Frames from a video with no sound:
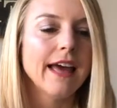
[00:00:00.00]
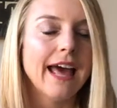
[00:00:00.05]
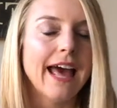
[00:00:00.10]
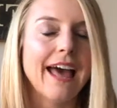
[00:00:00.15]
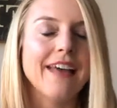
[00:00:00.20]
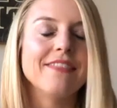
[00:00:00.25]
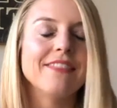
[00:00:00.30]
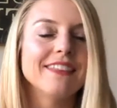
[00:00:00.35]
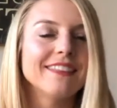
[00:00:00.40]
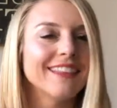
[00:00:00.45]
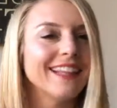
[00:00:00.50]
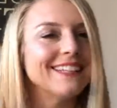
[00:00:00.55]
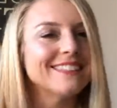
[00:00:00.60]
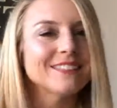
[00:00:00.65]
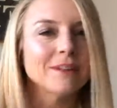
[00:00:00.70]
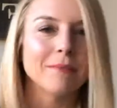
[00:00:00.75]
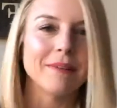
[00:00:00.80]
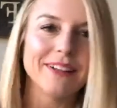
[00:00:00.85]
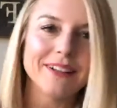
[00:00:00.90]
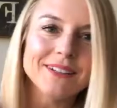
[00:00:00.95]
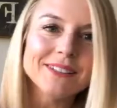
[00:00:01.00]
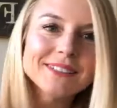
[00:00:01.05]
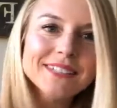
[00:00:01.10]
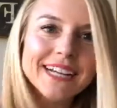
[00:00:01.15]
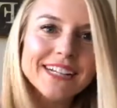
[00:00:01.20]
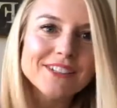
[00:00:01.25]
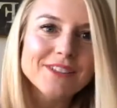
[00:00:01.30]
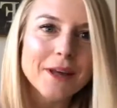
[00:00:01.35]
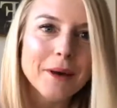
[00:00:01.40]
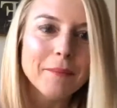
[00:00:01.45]
and then let somebody else
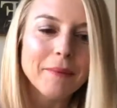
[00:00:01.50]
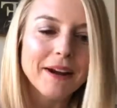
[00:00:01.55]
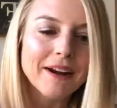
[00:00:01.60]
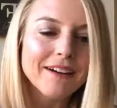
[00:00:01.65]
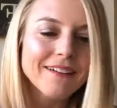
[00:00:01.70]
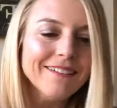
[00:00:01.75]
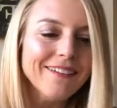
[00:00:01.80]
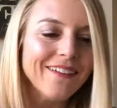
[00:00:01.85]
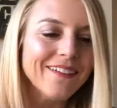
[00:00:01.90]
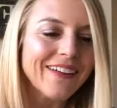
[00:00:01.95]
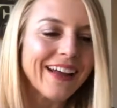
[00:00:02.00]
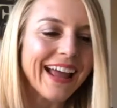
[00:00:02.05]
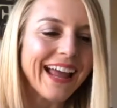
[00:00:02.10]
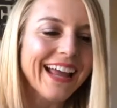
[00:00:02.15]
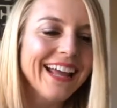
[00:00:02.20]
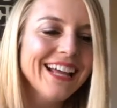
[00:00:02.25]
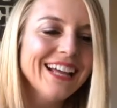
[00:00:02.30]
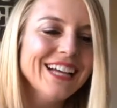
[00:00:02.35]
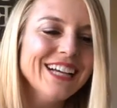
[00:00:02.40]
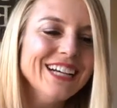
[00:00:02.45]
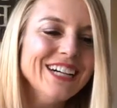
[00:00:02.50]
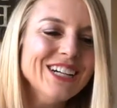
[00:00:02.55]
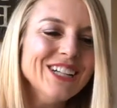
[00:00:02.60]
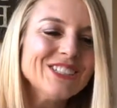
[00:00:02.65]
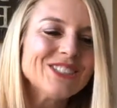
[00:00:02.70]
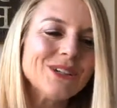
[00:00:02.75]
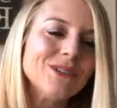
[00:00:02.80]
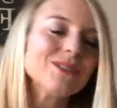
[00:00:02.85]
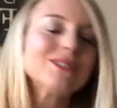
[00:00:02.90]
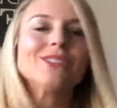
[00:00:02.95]
catch that bear, okay?
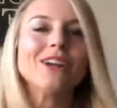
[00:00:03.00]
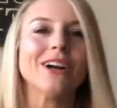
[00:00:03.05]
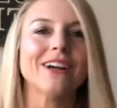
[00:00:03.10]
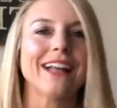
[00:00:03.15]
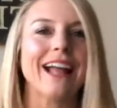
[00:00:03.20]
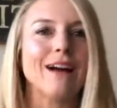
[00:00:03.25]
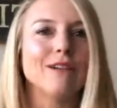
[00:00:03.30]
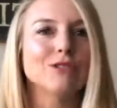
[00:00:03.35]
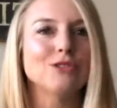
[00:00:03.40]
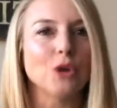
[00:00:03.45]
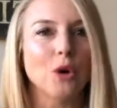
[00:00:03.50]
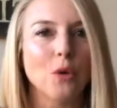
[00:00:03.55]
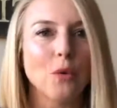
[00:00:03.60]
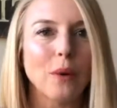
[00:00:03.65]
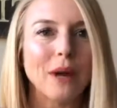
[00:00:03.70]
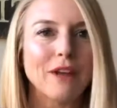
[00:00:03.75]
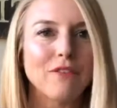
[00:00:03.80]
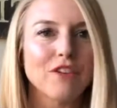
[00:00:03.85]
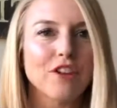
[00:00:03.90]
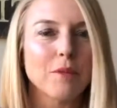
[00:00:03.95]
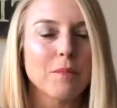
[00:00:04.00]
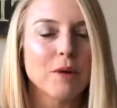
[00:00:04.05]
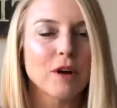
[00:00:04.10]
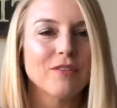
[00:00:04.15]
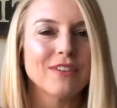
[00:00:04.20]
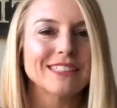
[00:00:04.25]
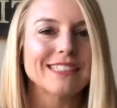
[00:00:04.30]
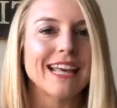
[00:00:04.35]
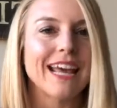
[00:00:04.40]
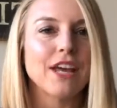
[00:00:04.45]
So start now. Don't wait for the
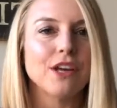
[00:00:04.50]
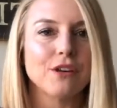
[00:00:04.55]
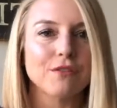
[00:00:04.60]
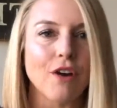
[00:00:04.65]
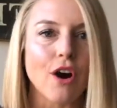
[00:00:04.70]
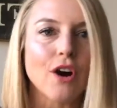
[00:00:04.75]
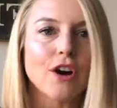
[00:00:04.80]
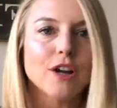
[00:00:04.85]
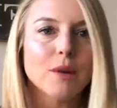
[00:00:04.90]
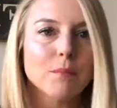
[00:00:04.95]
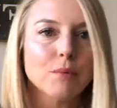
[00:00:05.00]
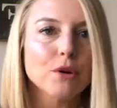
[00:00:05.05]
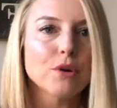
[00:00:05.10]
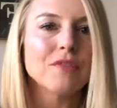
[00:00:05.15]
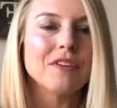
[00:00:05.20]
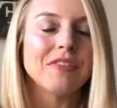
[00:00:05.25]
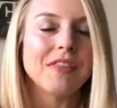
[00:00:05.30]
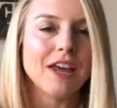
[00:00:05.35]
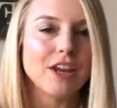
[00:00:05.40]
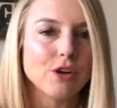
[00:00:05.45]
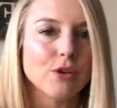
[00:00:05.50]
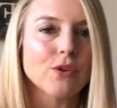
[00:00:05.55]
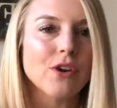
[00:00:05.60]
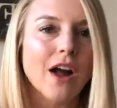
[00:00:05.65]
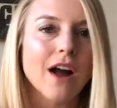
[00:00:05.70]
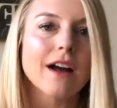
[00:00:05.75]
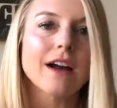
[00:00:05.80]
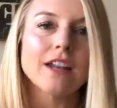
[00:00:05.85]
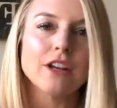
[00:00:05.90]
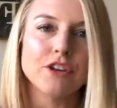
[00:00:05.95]
perfect day. You've already proven that you're
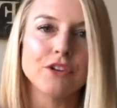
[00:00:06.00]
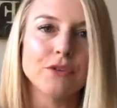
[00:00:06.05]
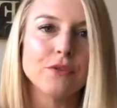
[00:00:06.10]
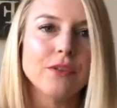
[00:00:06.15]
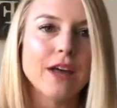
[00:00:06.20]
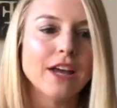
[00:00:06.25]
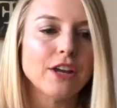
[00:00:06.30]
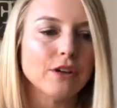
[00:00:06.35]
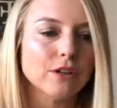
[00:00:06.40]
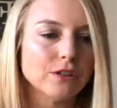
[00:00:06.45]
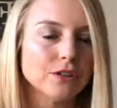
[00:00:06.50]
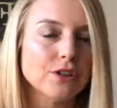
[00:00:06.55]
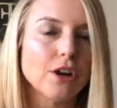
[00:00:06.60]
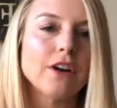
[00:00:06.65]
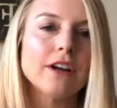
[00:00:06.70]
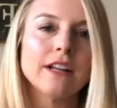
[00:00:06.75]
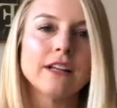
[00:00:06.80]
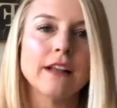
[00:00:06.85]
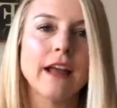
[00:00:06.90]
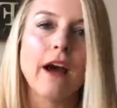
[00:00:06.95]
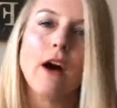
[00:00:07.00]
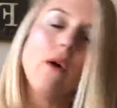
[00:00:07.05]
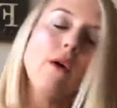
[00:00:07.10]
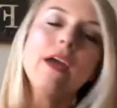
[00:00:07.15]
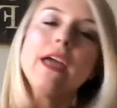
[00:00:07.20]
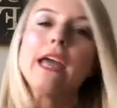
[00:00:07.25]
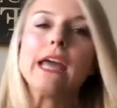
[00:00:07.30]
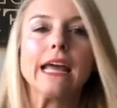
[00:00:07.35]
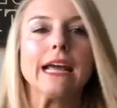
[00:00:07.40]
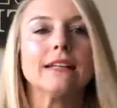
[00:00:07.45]
not gonna do that. You're starting now.
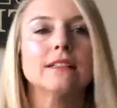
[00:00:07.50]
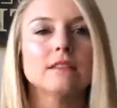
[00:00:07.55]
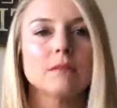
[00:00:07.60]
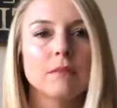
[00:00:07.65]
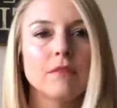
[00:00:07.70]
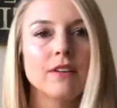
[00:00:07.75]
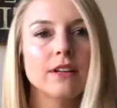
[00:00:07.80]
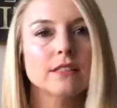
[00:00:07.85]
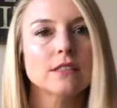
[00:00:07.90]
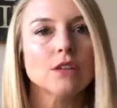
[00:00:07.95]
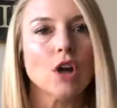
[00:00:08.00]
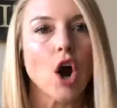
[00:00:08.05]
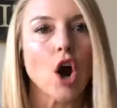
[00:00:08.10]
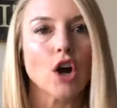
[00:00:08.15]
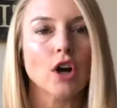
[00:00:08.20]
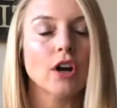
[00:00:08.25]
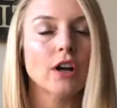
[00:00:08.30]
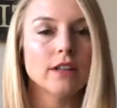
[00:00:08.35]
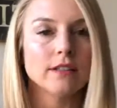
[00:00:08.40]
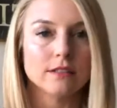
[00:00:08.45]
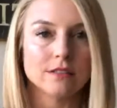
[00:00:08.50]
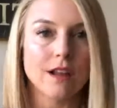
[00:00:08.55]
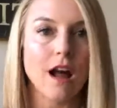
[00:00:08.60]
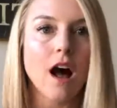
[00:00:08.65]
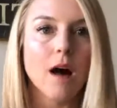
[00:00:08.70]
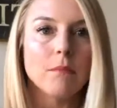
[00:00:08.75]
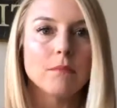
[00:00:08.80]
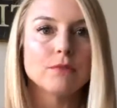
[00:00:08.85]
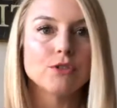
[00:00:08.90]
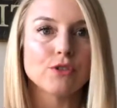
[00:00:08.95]
And some of us are gonna
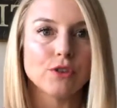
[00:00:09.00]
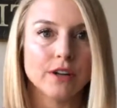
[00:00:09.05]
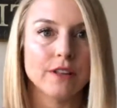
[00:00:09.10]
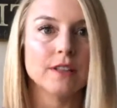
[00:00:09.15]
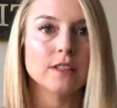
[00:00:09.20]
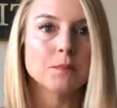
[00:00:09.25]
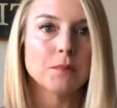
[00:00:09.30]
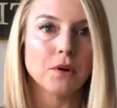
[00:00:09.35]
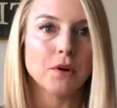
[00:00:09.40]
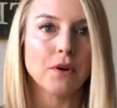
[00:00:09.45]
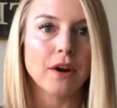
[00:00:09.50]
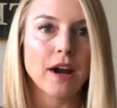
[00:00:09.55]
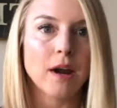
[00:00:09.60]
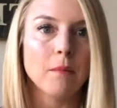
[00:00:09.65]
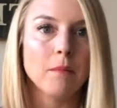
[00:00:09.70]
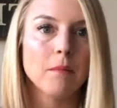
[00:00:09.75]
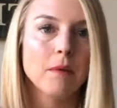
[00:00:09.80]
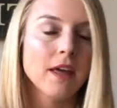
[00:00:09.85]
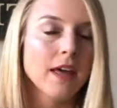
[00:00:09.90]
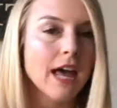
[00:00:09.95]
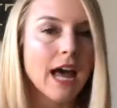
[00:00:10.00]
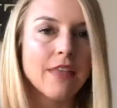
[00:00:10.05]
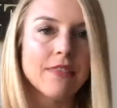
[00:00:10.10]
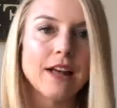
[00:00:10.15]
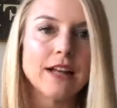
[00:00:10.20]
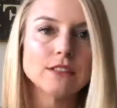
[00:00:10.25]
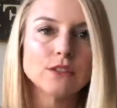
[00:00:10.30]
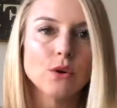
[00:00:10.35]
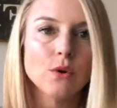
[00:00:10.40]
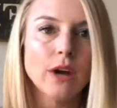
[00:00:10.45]
stop during this program, and
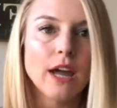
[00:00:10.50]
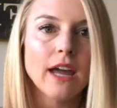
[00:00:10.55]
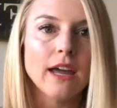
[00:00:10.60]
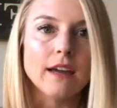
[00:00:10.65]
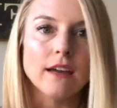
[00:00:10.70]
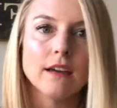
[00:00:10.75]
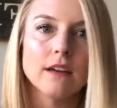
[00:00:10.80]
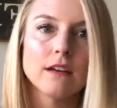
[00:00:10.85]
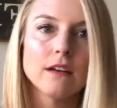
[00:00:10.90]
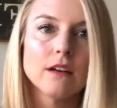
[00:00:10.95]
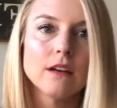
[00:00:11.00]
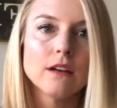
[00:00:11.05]
that's okay.